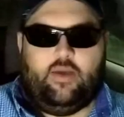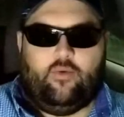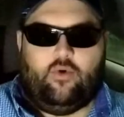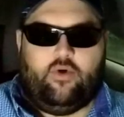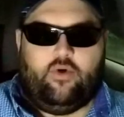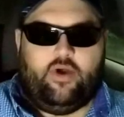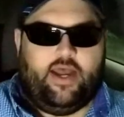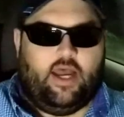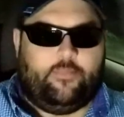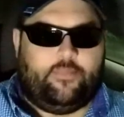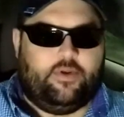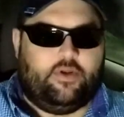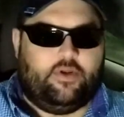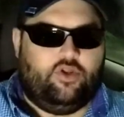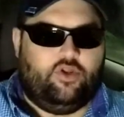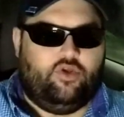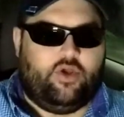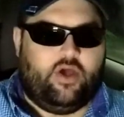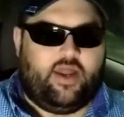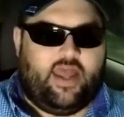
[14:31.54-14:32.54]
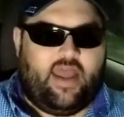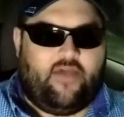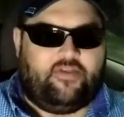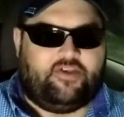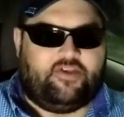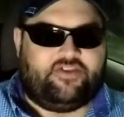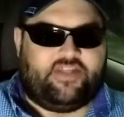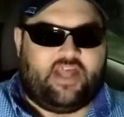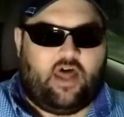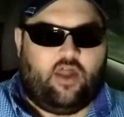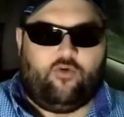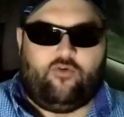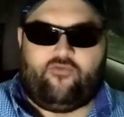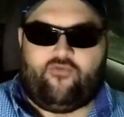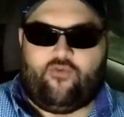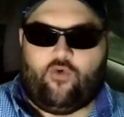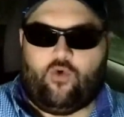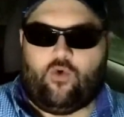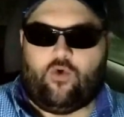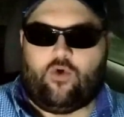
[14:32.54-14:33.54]
It won't happen. You got to have the Stylo
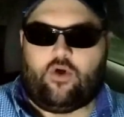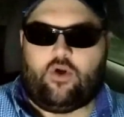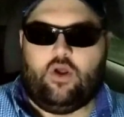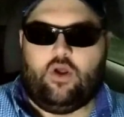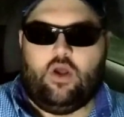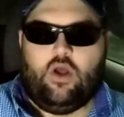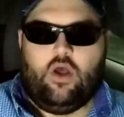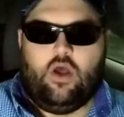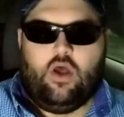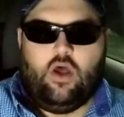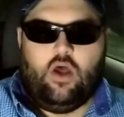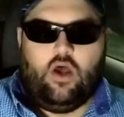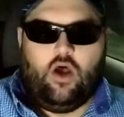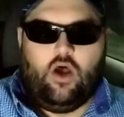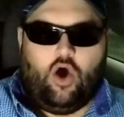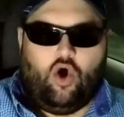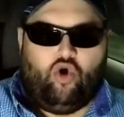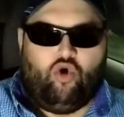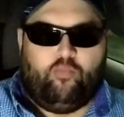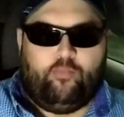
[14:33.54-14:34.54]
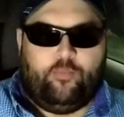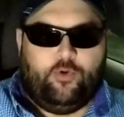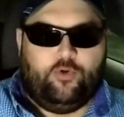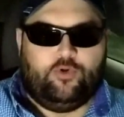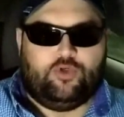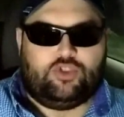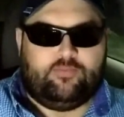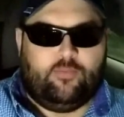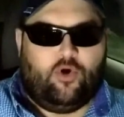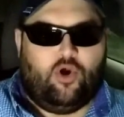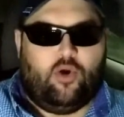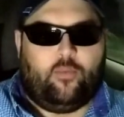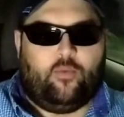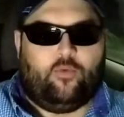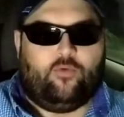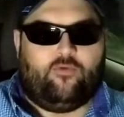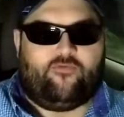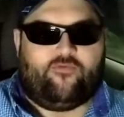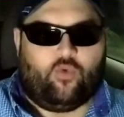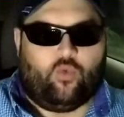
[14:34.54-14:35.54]
Four on Boost
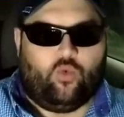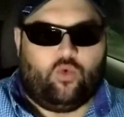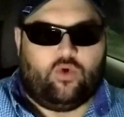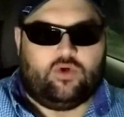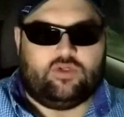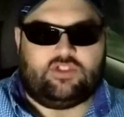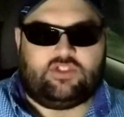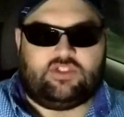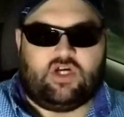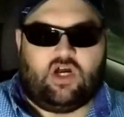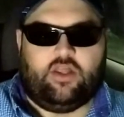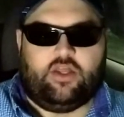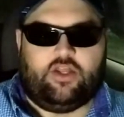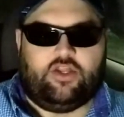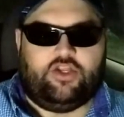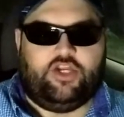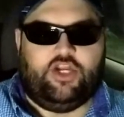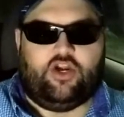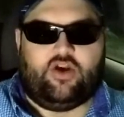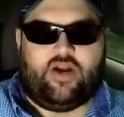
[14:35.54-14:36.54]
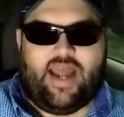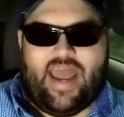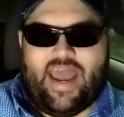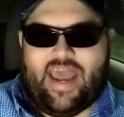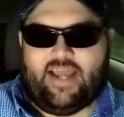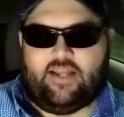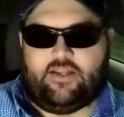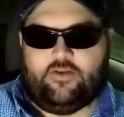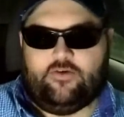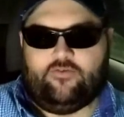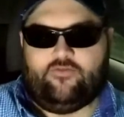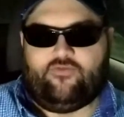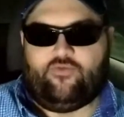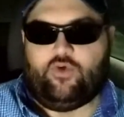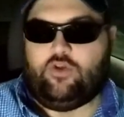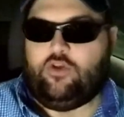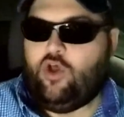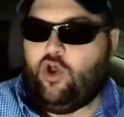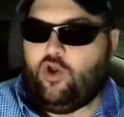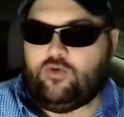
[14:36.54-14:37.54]
Mobile for one solid year active
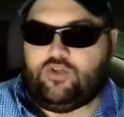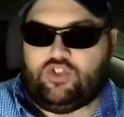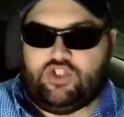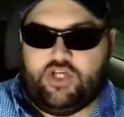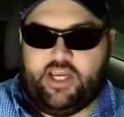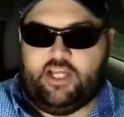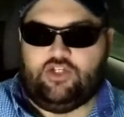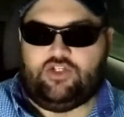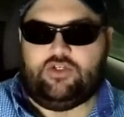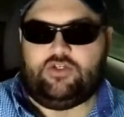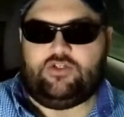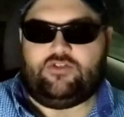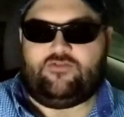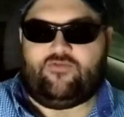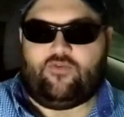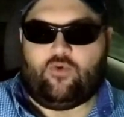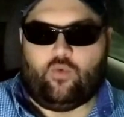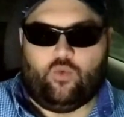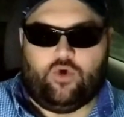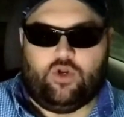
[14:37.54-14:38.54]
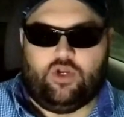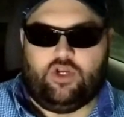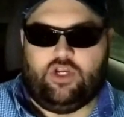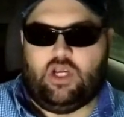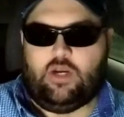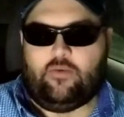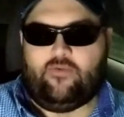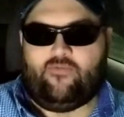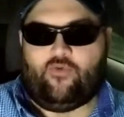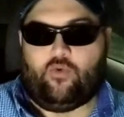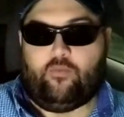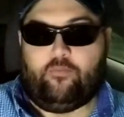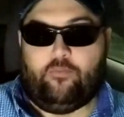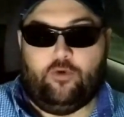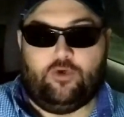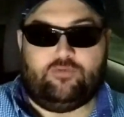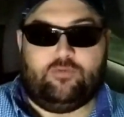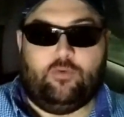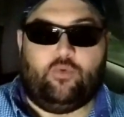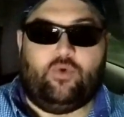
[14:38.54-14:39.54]
with no changes for one year before
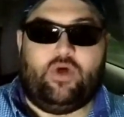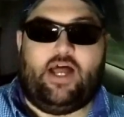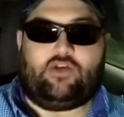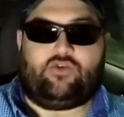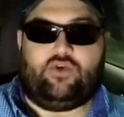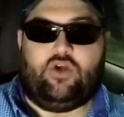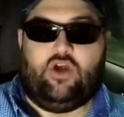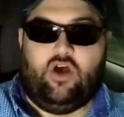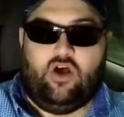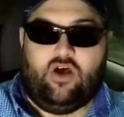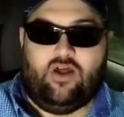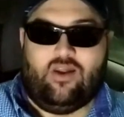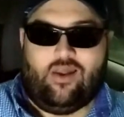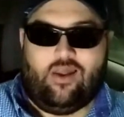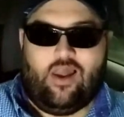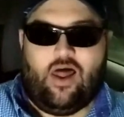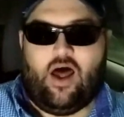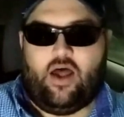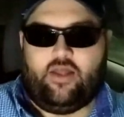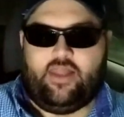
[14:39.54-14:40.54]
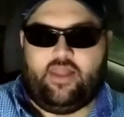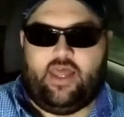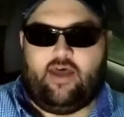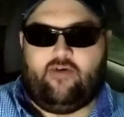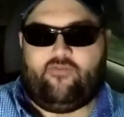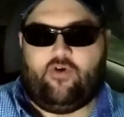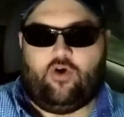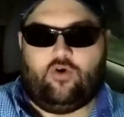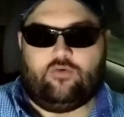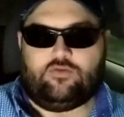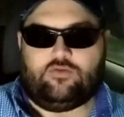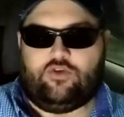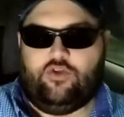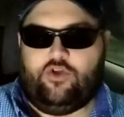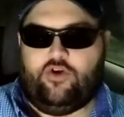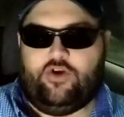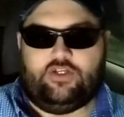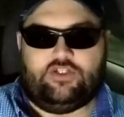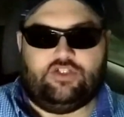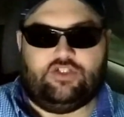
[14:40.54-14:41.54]
Boost Mobile actually unlock that phone. So
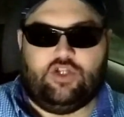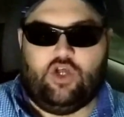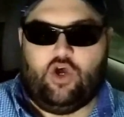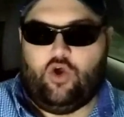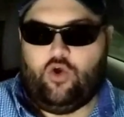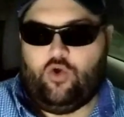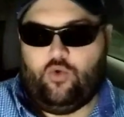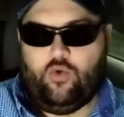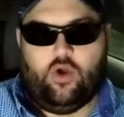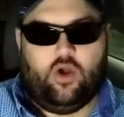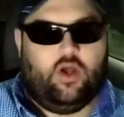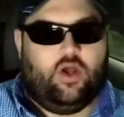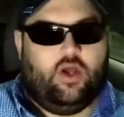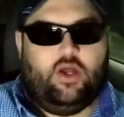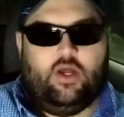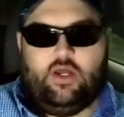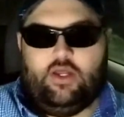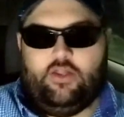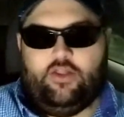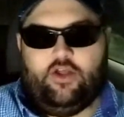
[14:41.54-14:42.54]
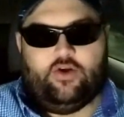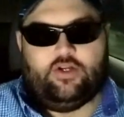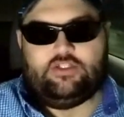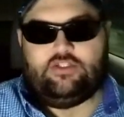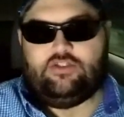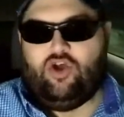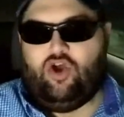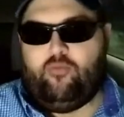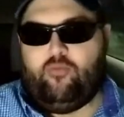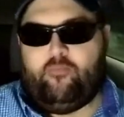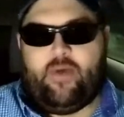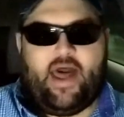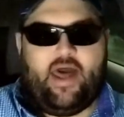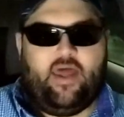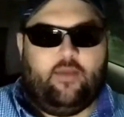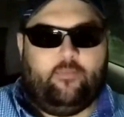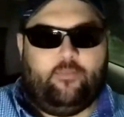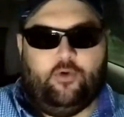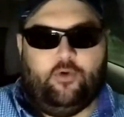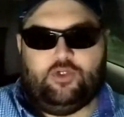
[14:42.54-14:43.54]
there is no, there is no
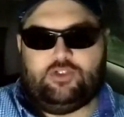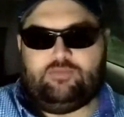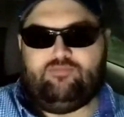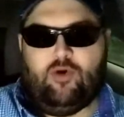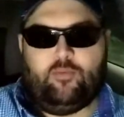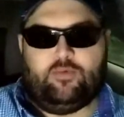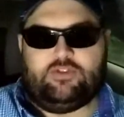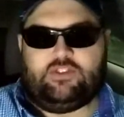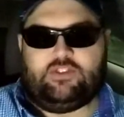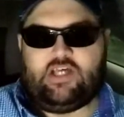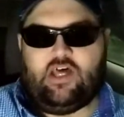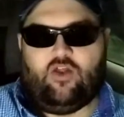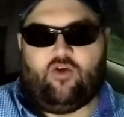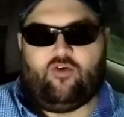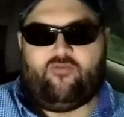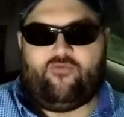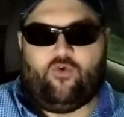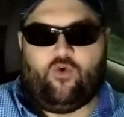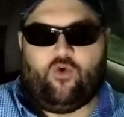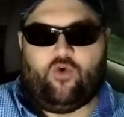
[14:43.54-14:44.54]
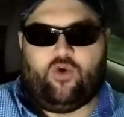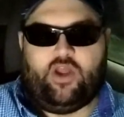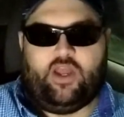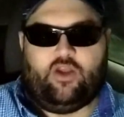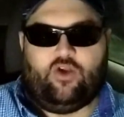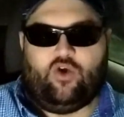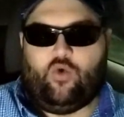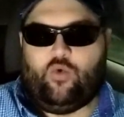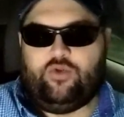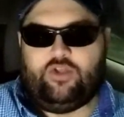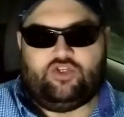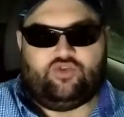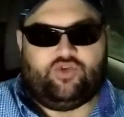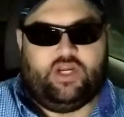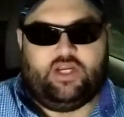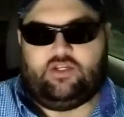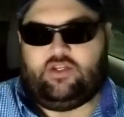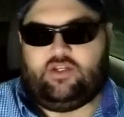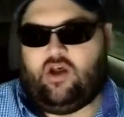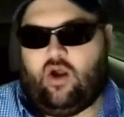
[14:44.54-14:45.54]
buying a Boost Mobile Stylo Four and going to
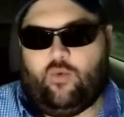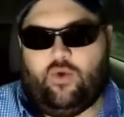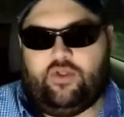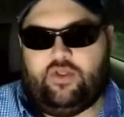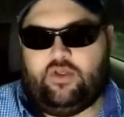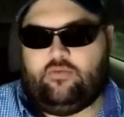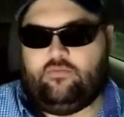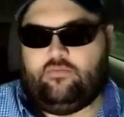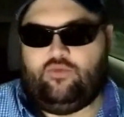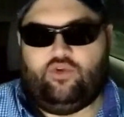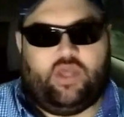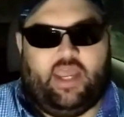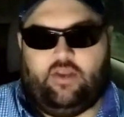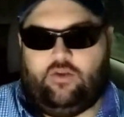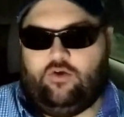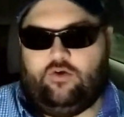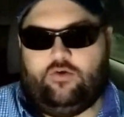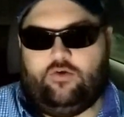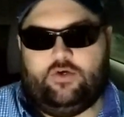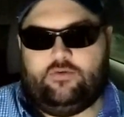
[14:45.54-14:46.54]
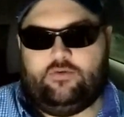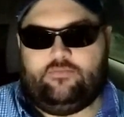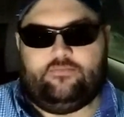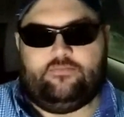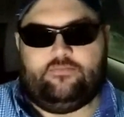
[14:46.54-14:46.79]
Straight Talk with it. You can't do it.